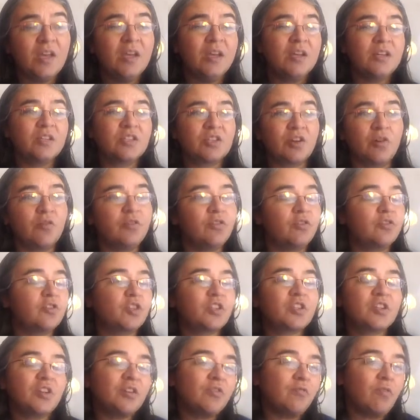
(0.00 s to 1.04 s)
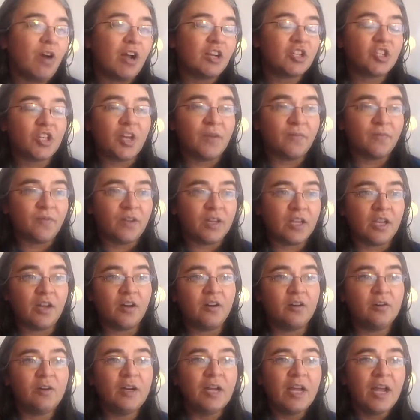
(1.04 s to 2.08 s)
So you're just going to watch that
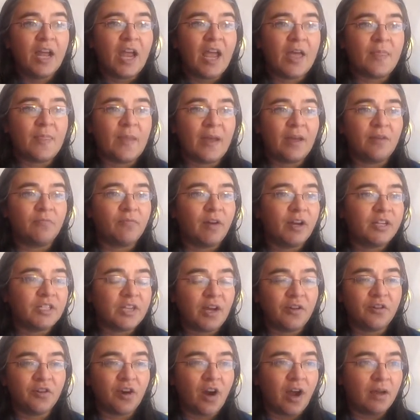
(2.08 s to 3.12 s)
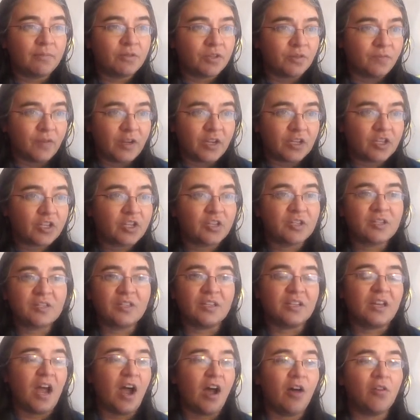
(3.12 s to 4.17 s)
video and then write down your observations,
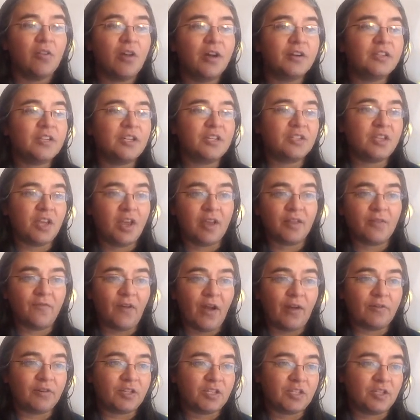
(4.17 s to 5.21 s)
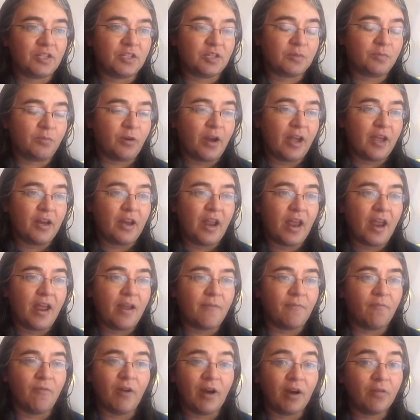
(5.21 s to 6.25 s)
like how long did it take the virus to spread
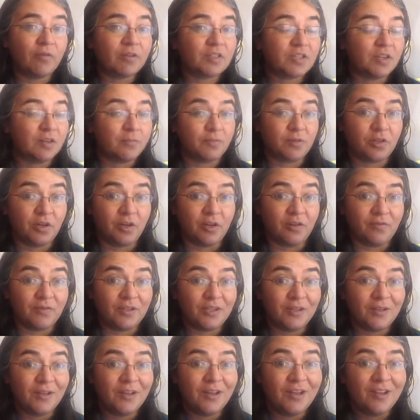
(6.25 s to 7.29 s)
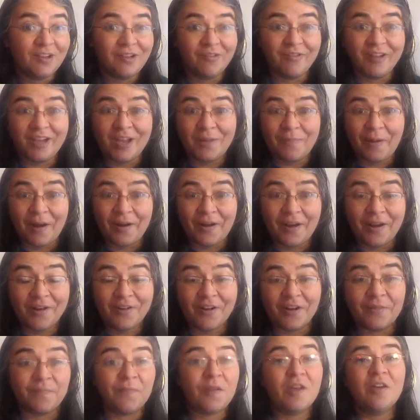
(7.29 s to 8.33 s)
and where was it observed? We keep on
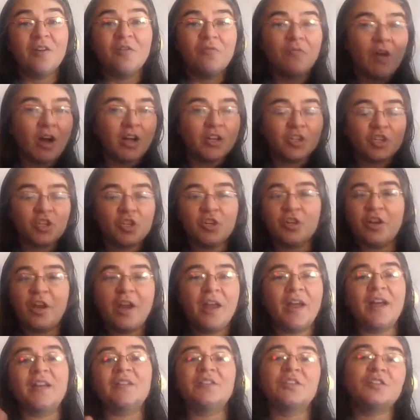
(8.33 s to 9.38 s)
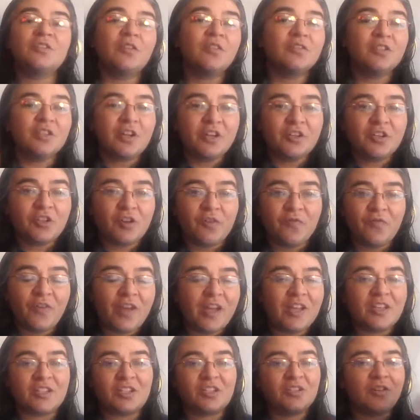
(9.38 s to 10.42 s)
hearing, wash your hands, don't touch your
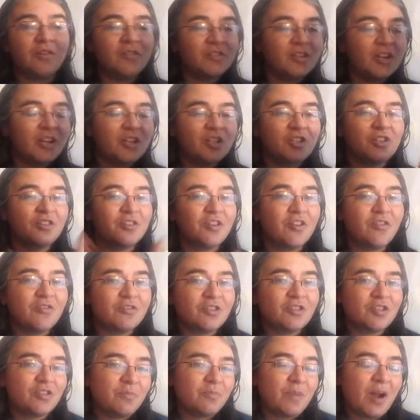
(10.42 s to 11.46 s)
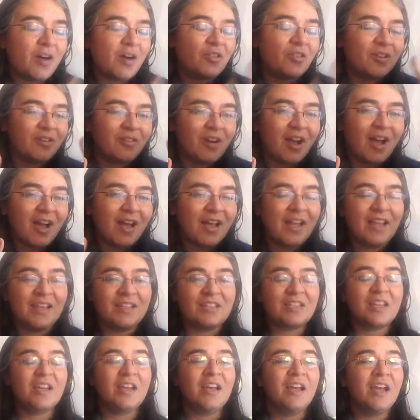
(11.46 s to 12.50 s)
face, don't touch your nose, your mouth, your
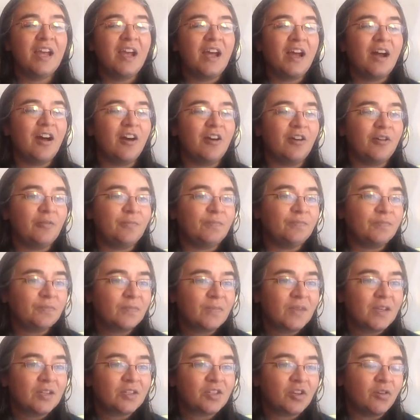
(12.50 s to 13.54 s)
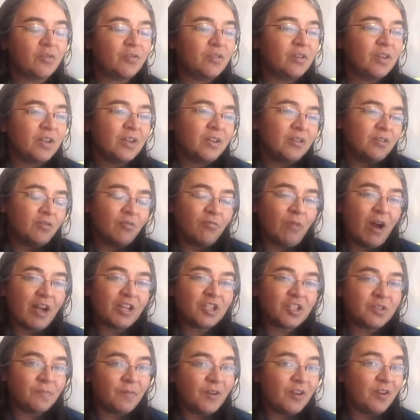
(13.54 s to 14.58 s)
eyes. So
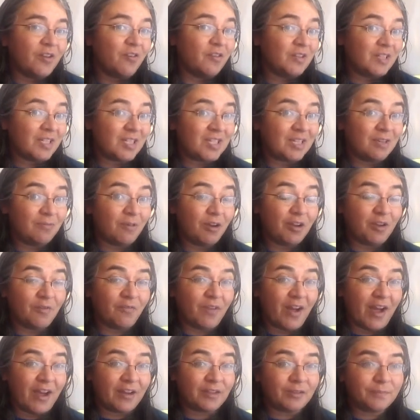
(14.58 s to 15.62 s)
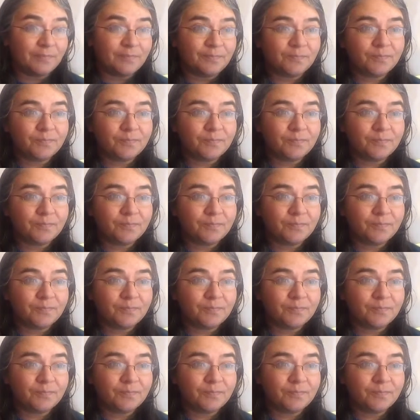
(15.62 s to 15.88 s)
watch the video and see what you find.